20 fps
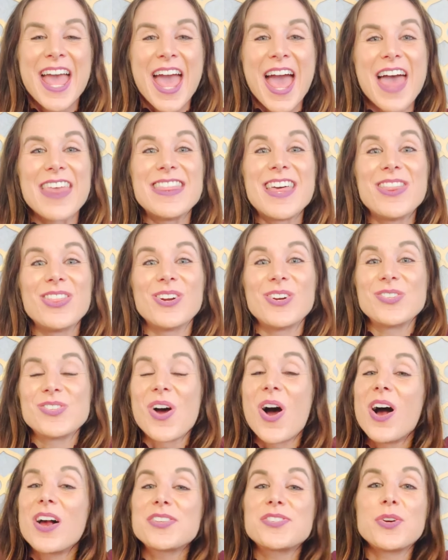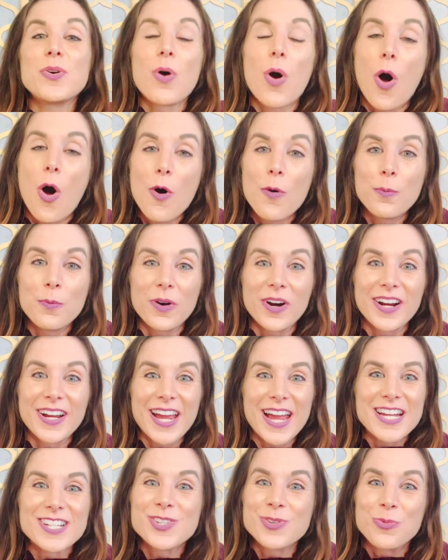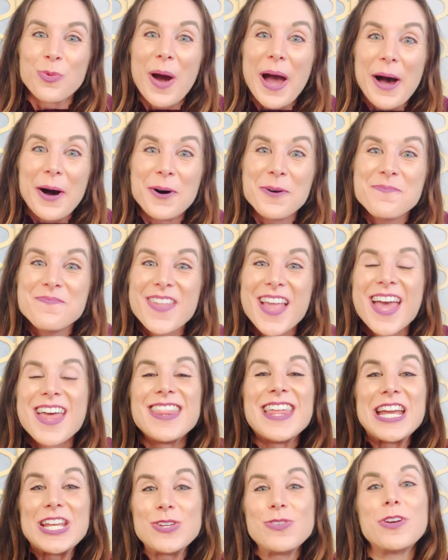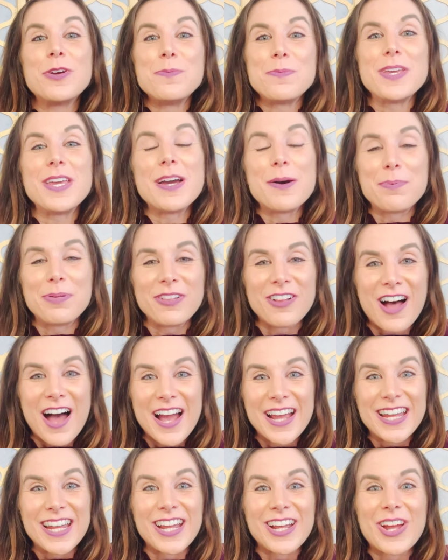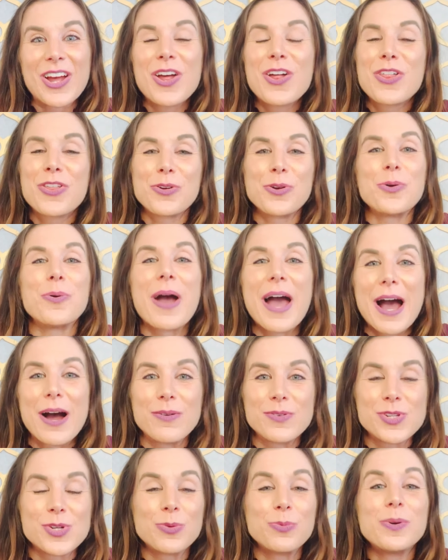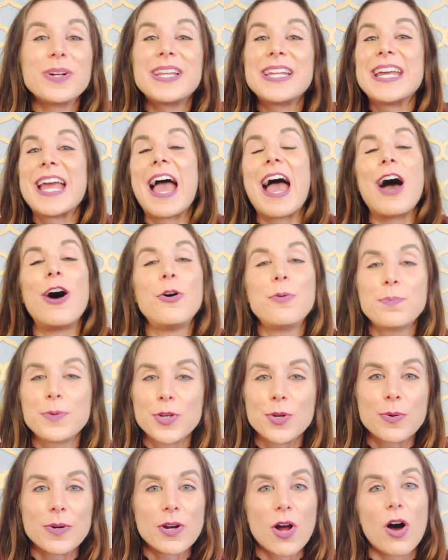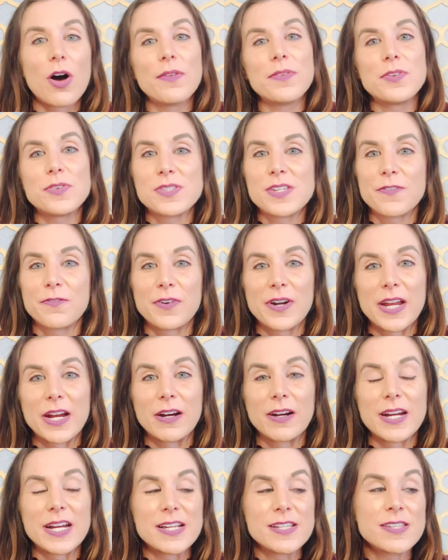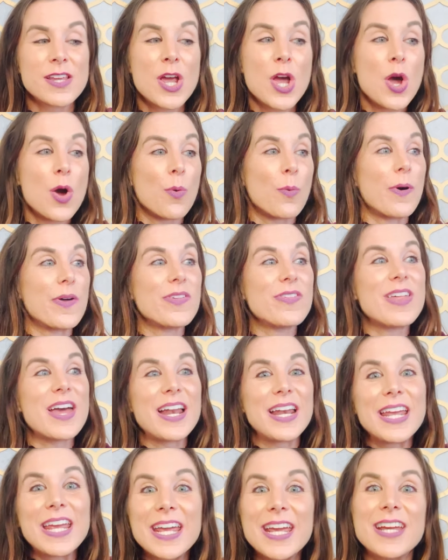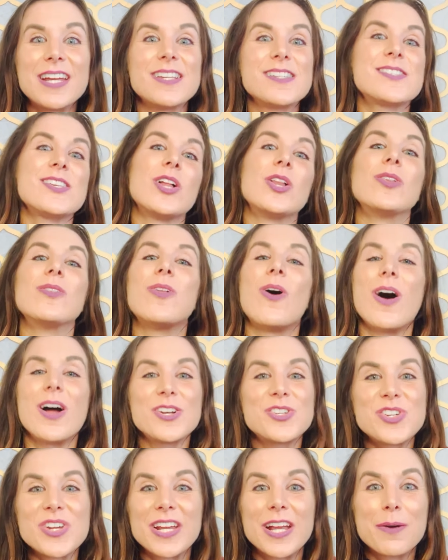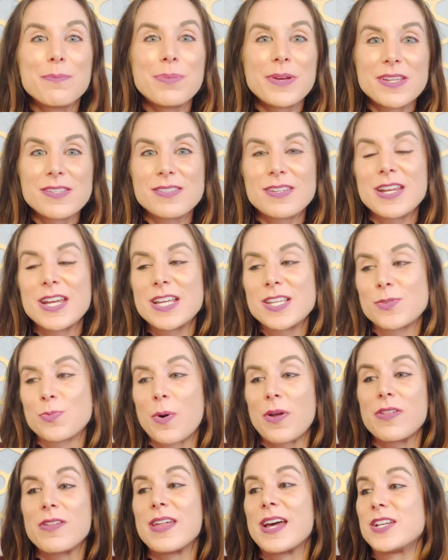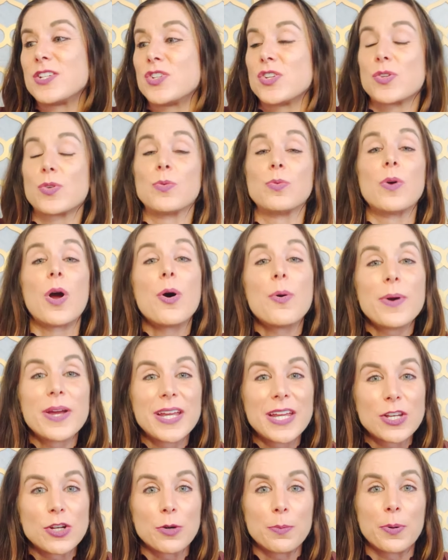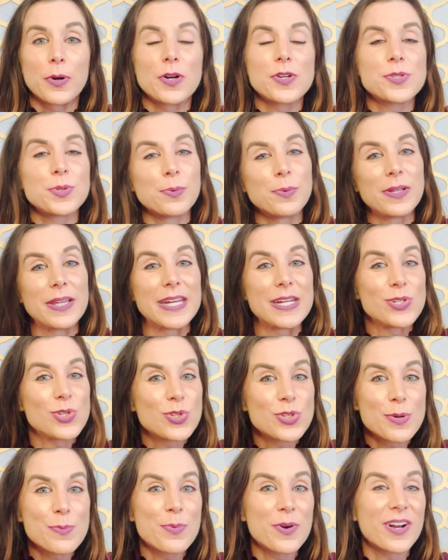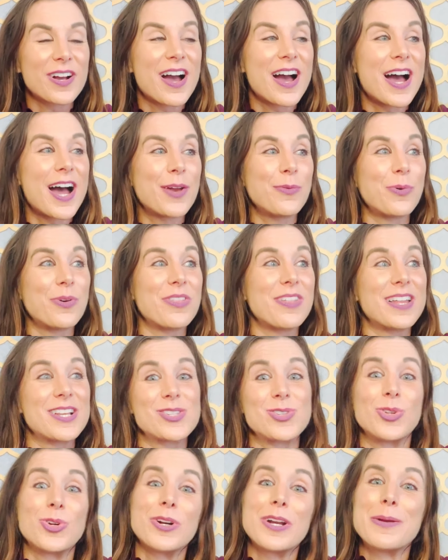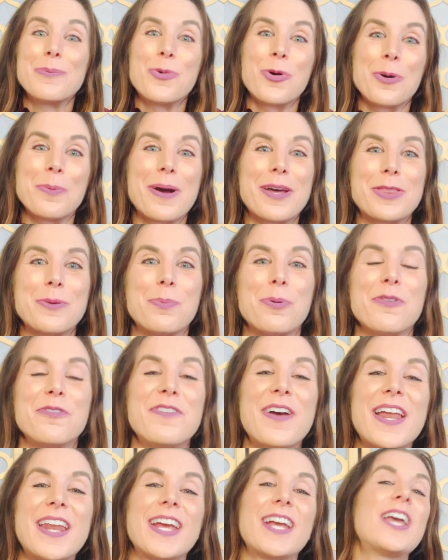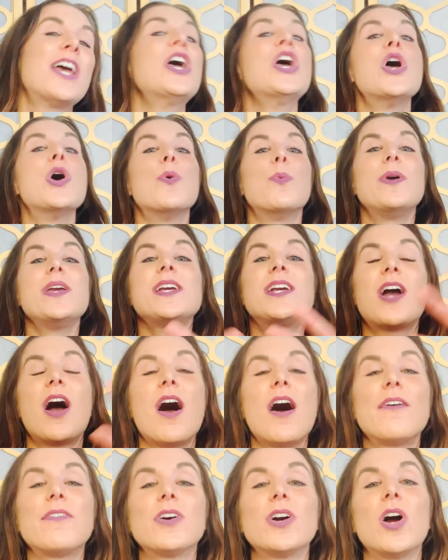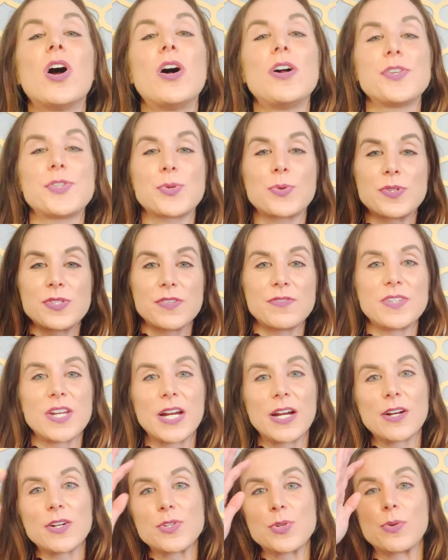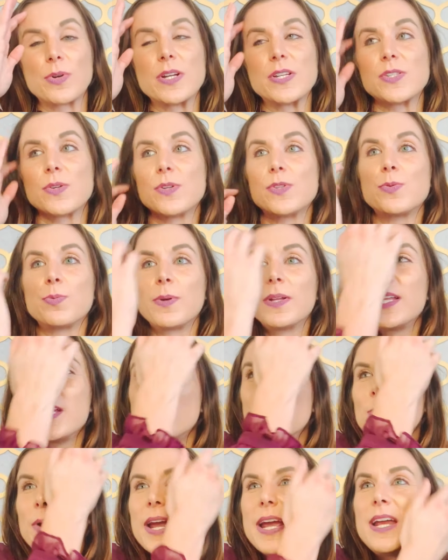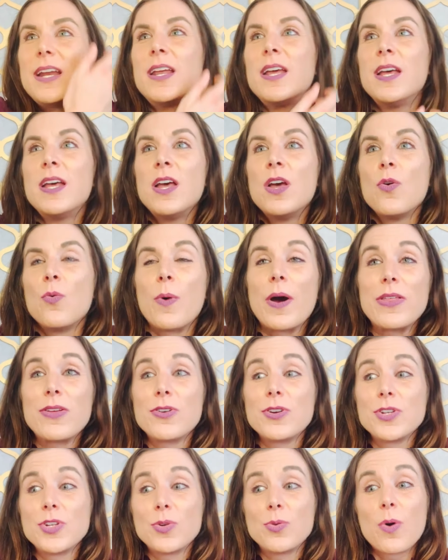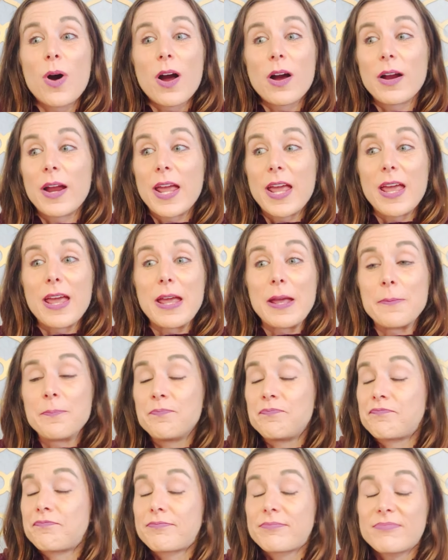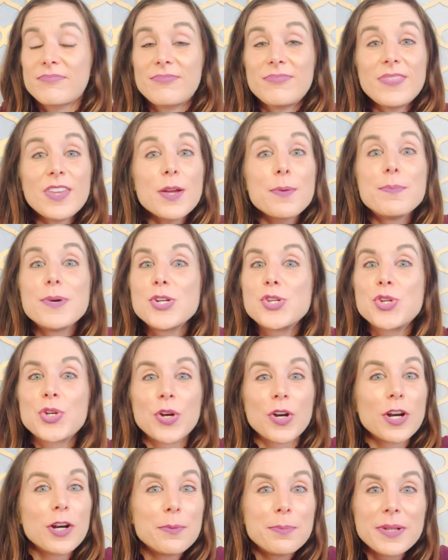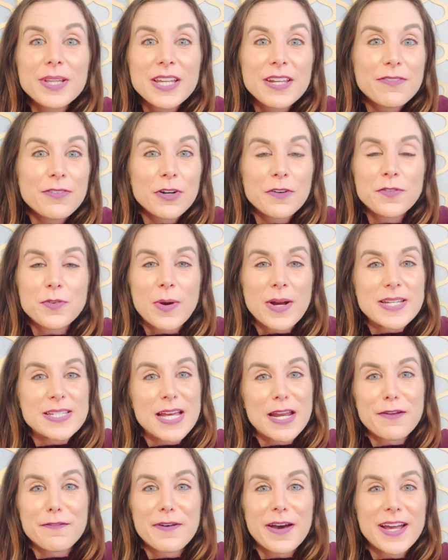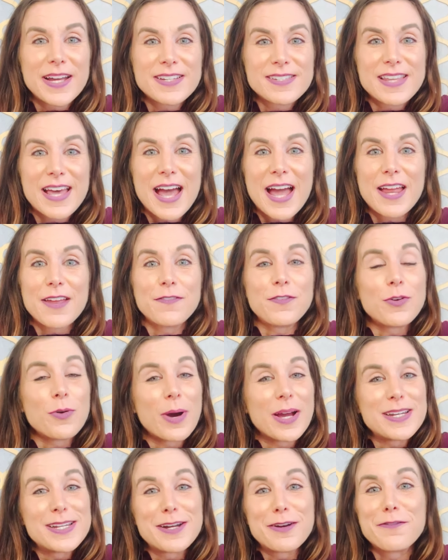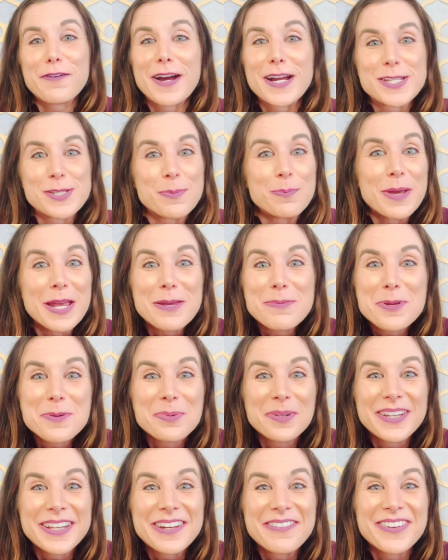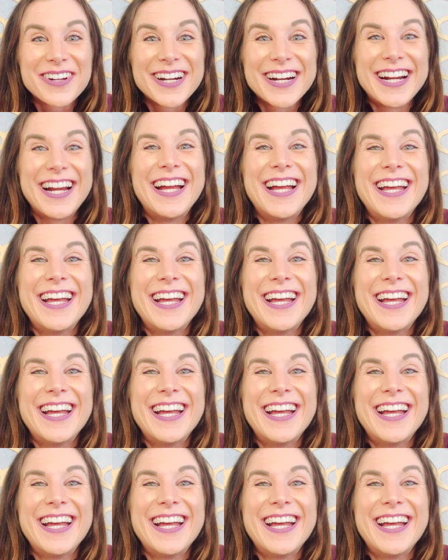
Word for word: And then there's also homework as well that you can be applying throughout to really help you in all those different areas, whether that is launching a business, whether that's just growing in your personal relationship with God, whether that's learning more about the prophetic. We cover all sorts of territory. So it's really great whether you are a mature believer, if you identify as that, if you identify as a baby believer,